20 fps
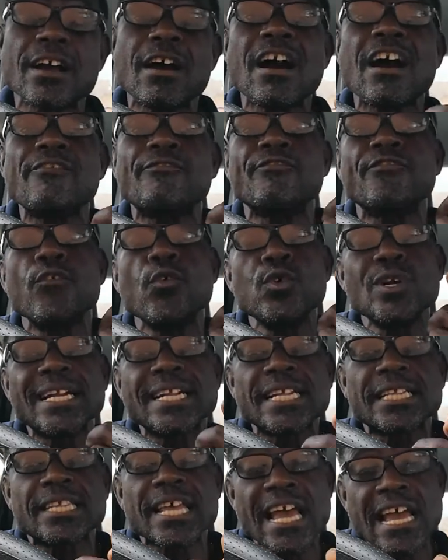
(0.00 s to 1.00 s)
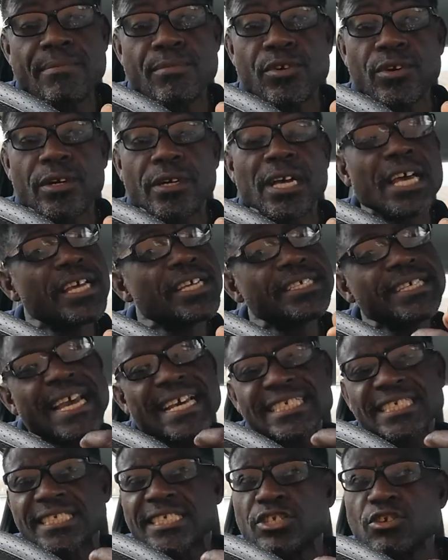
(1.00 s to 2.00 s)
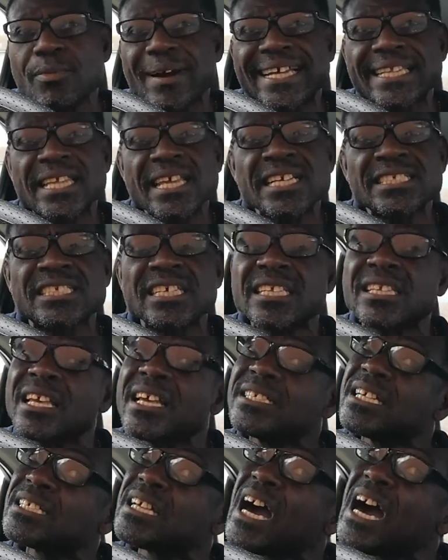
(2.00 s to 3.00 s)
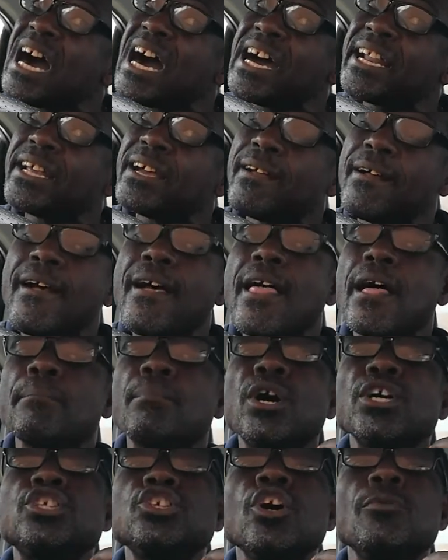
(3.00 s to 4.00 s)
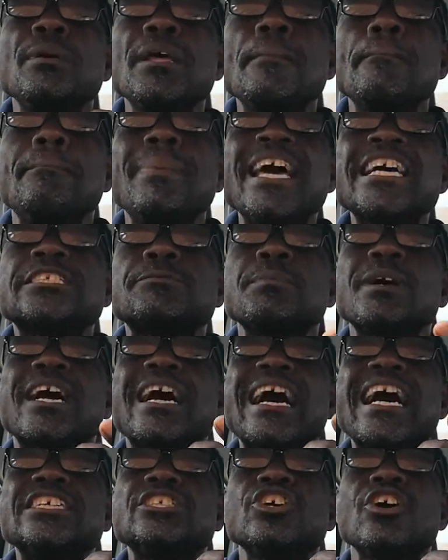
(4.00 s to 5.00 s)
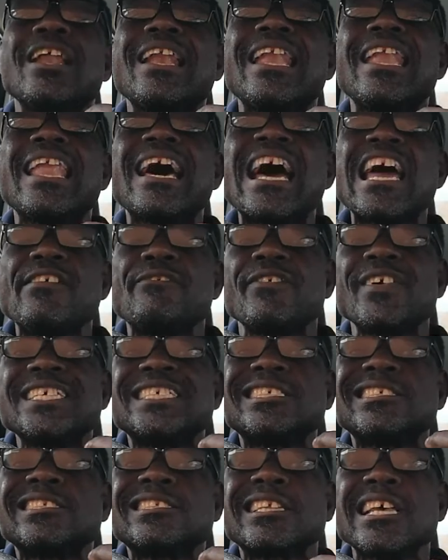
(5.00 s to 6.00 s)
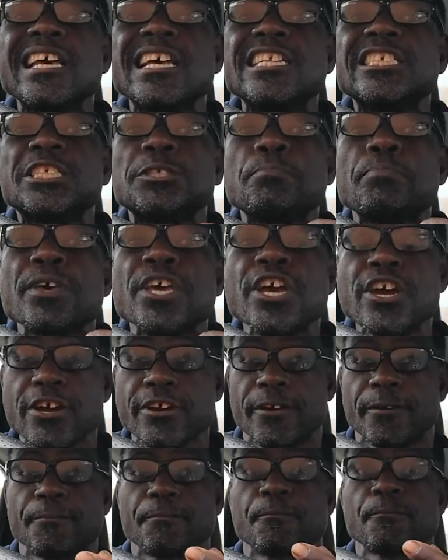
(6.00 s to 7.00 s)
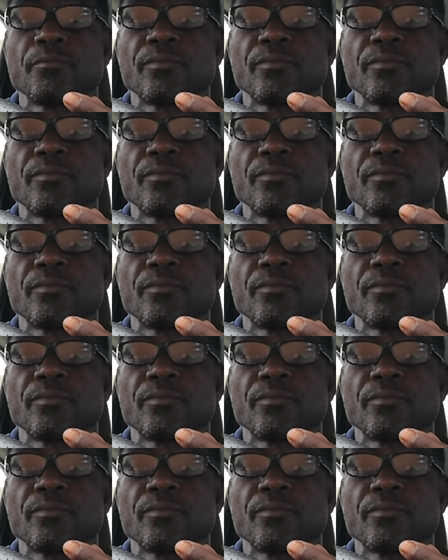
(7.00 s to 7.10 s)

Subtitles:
You have food on the table. Yes, you might think certain things is hard, but you've been blessed because your life is still spare.